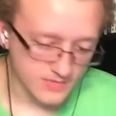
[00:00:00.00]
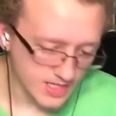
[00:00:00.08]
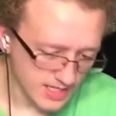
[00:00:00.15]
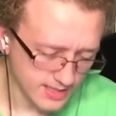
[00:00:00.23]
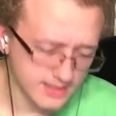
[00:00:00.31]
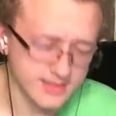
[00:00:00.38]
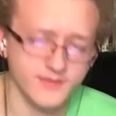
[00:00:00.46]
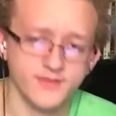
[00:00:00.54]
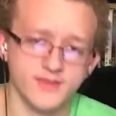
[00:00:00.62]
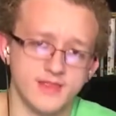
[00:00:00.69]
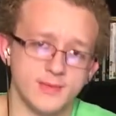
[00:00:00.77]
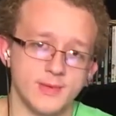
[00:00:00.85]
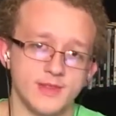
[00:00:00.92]
I could definitely
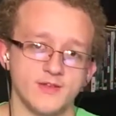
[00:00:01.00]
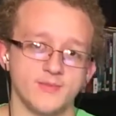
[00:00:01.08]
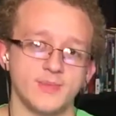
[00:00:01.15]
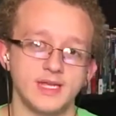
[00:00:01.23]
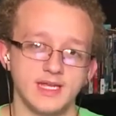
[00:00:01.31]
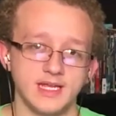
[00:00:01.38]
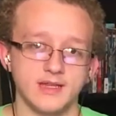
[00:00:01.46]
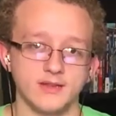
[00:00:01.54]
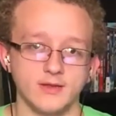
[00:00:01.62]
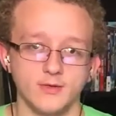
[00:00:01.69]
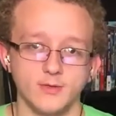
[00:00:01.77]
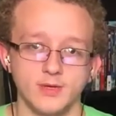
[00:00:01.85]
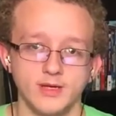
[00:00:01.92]
see myself beating it,
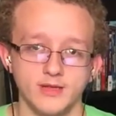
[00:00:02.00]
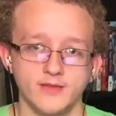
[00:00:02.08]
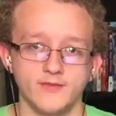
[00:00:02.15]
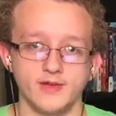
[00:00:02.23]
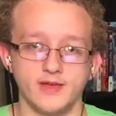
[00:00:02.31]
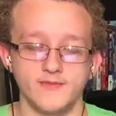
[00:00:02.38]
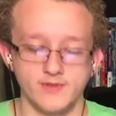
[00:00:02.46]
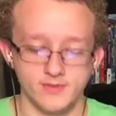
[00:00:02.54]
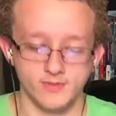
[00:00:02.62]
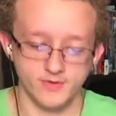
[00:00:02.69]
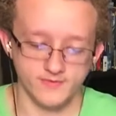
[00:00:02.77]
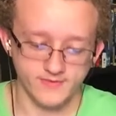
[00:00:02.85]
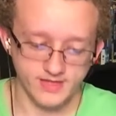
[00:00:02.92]
though, when, if I have this
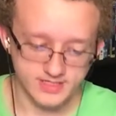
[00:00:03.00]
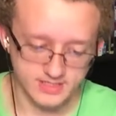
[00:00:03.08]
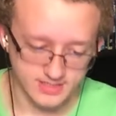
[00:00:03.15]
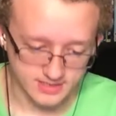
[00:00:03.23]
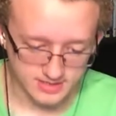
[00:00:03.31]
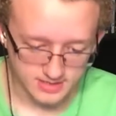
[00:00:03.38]
motivation.